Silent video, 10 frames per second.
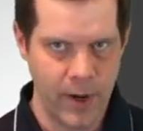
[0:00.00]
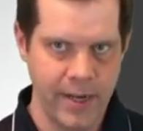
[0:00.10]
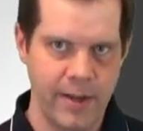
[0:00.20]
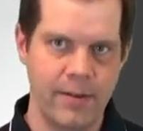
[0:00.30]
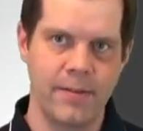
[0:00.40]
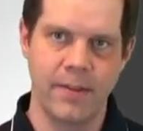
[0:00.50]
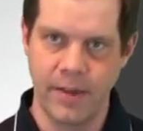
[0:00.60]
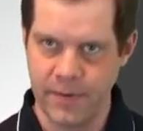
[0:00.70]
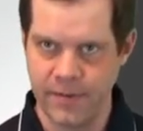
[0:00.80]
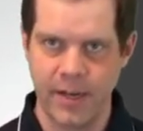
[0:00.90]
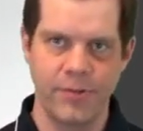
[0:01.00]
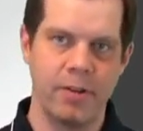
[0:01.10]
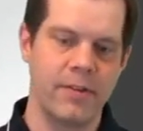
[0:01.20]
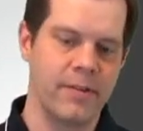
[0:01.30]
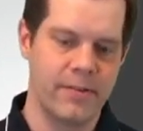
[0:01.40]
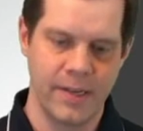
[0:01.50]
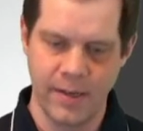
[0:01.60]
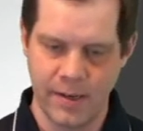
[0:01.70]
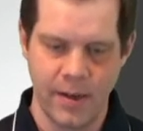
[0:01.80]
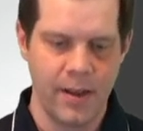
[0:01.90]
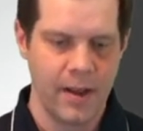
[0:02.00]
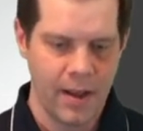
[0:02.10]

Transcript: weightings of the different sections, and